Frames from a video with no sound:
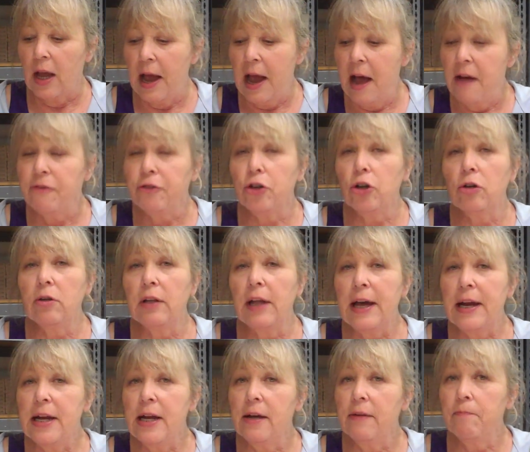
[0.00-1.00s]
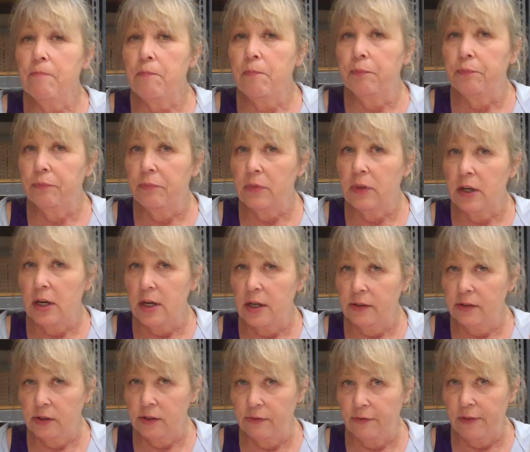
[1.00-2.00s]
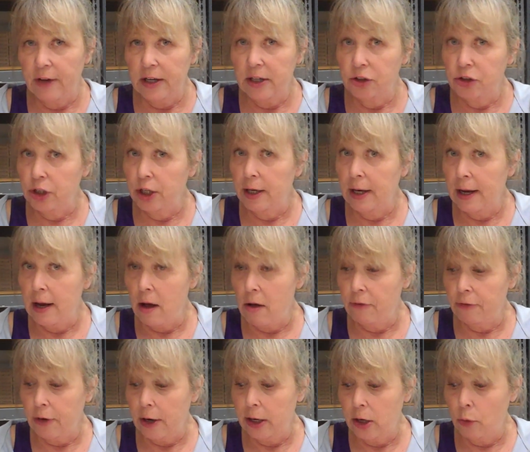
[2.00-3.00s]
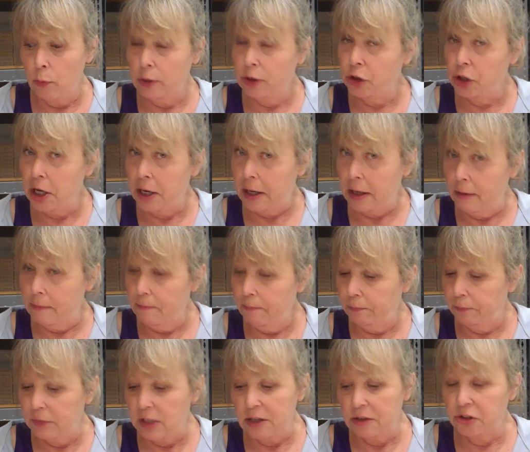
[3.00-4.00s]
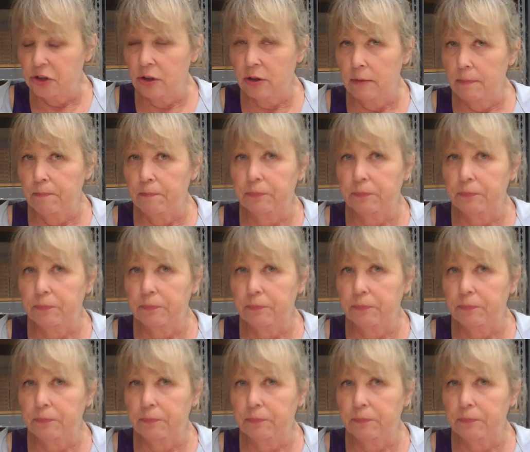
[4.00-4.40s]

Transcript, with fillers: after letting this fettuccine alfredo with chicken dish